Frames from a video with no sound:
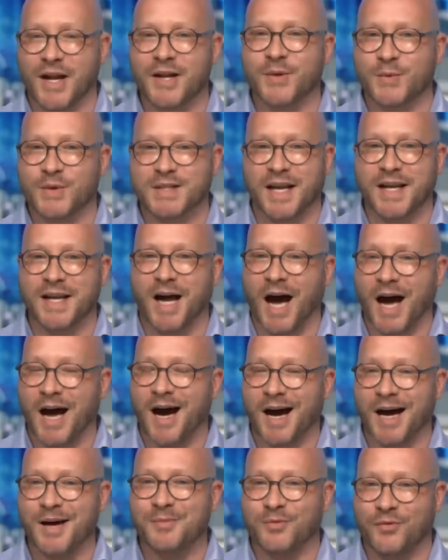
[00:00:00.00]
and it was, un, I,
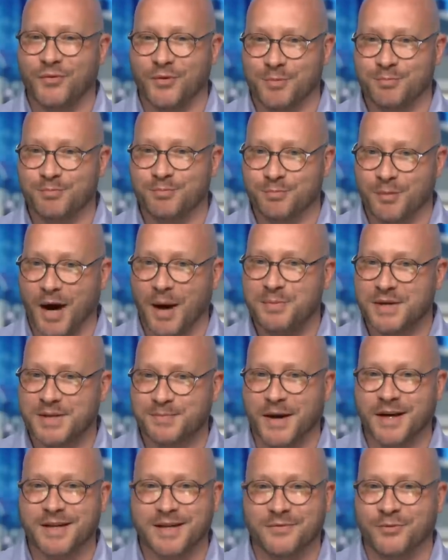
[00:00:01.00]
I, from my
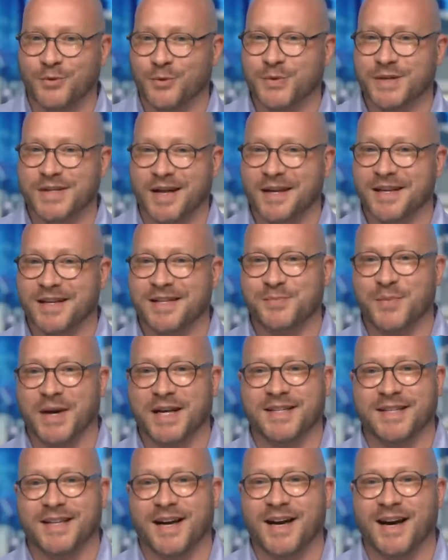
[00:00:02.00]
perspective, it was
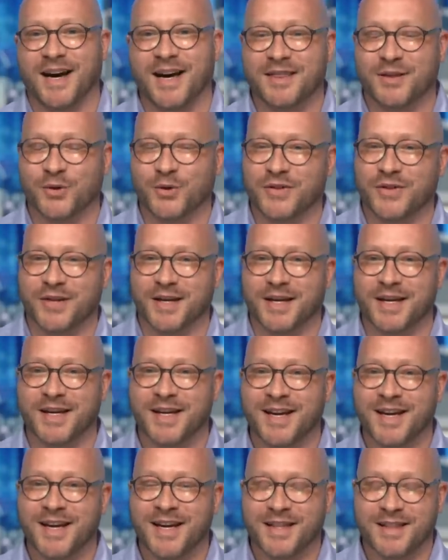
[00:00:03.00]
unexpected. I, I thought mm. that,
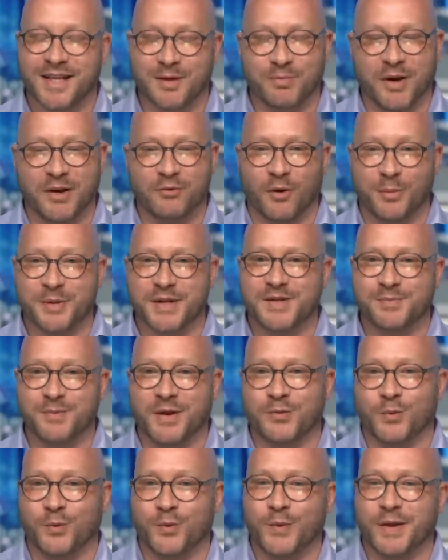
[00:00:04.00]
that Ben
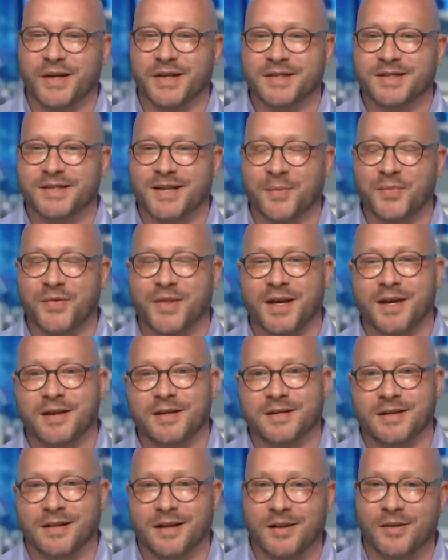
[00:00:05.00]
Roberts-Smith would win on some
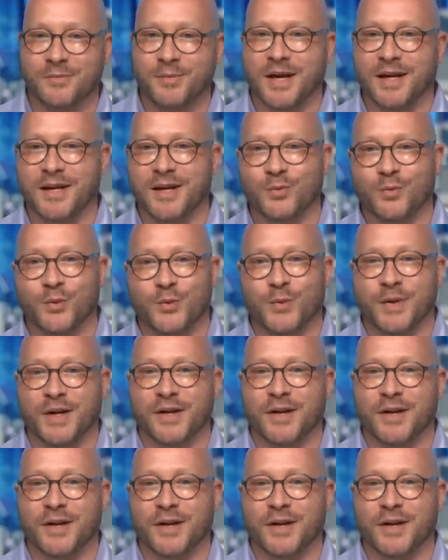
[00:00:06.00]
things and, and the media would win